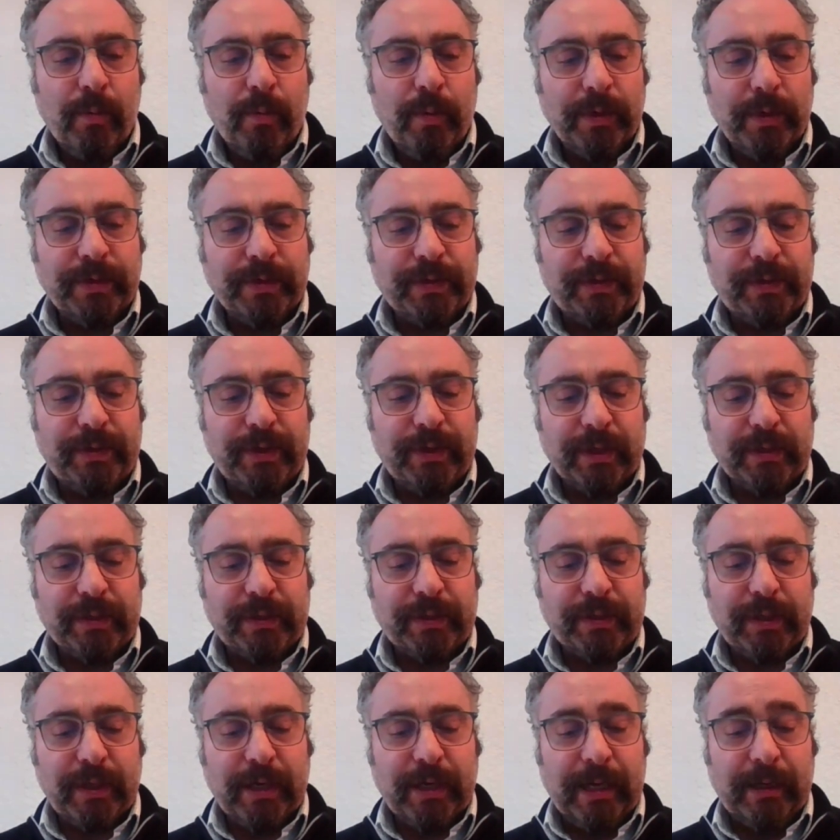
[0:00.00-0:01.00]
was
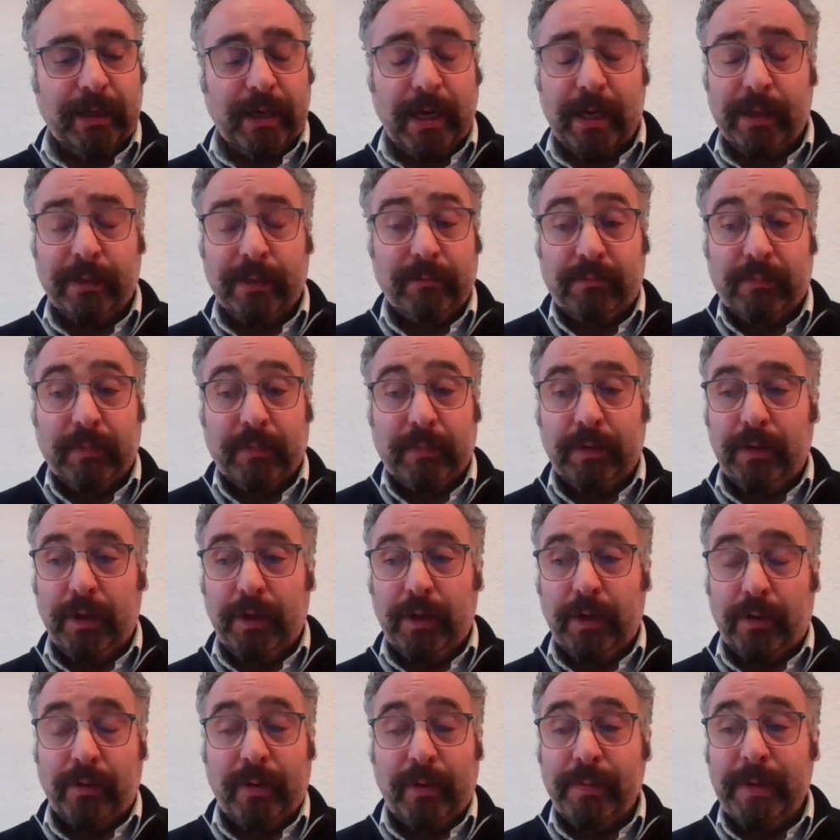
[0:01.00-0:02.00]
just, and
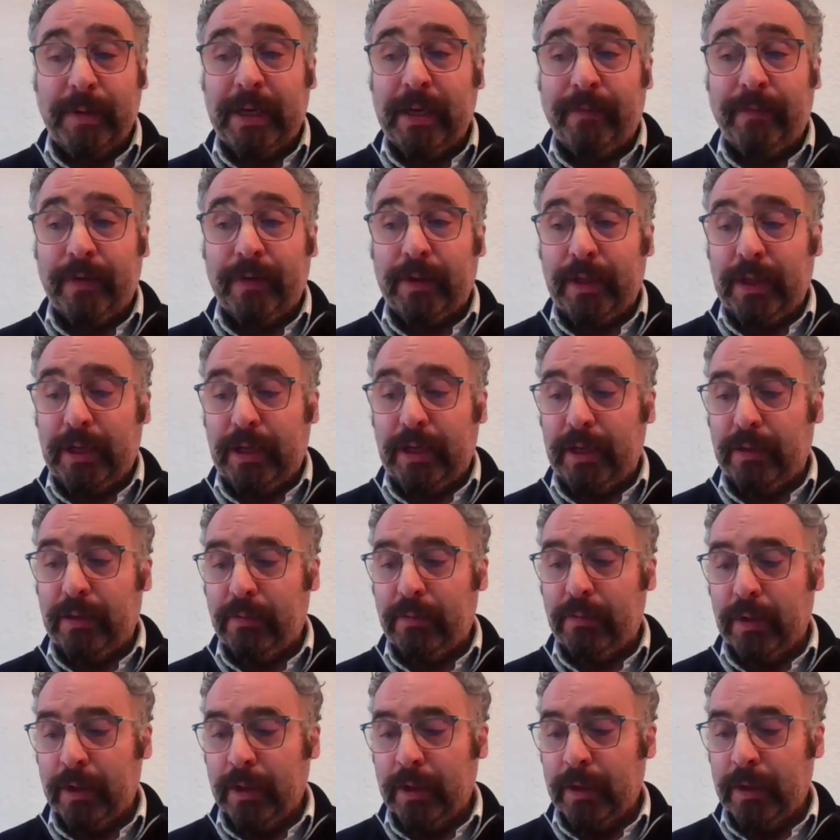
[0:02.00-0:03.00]
you know, I mean, even
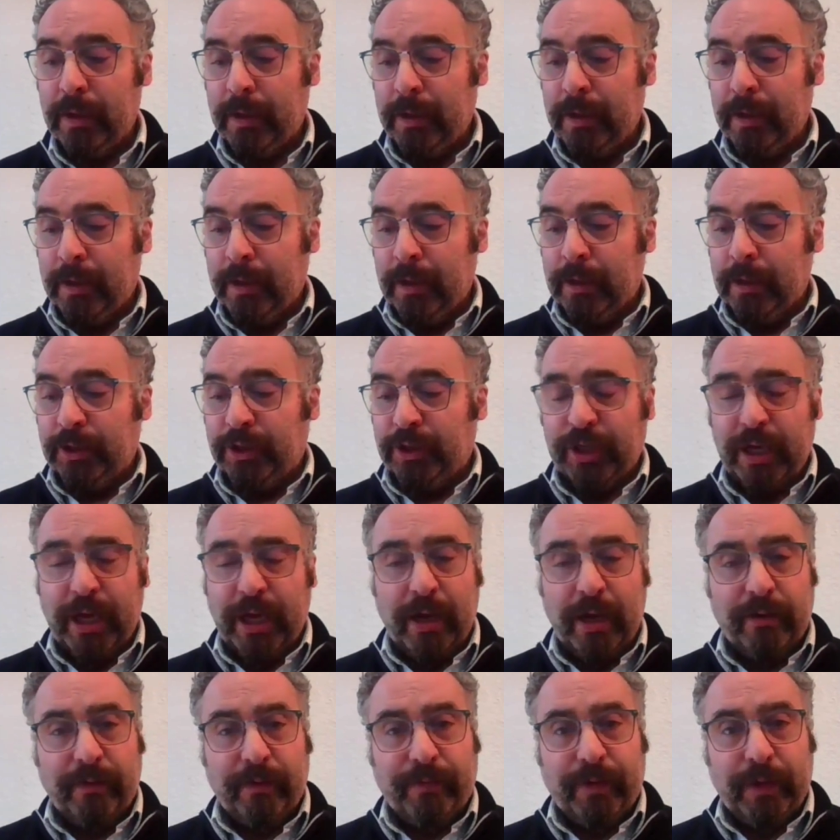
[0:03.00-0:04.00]
the
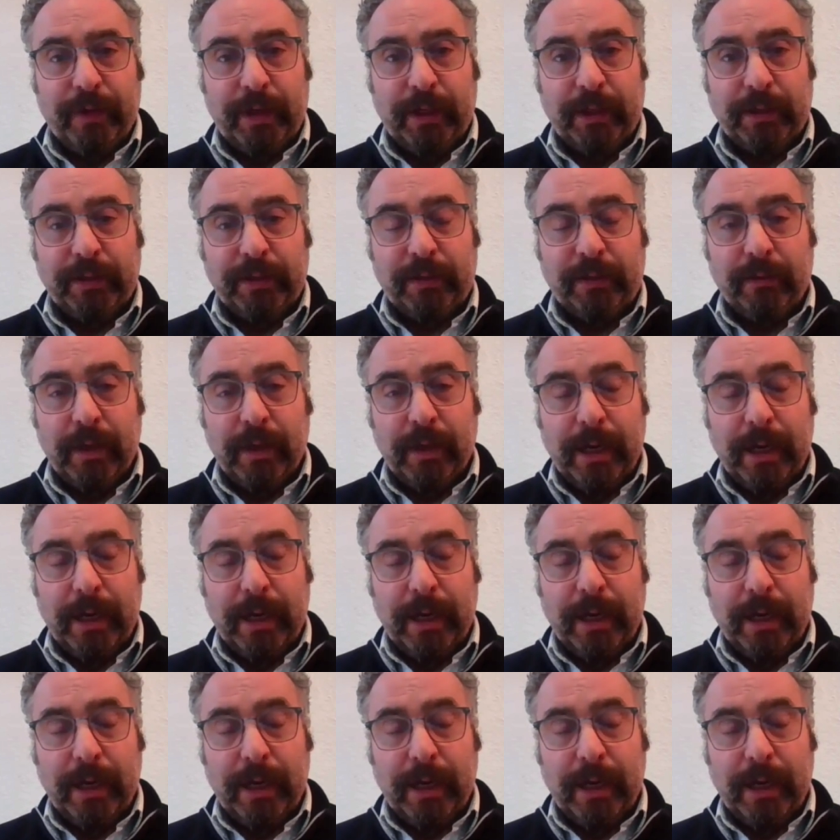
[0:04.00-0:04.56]
chair of the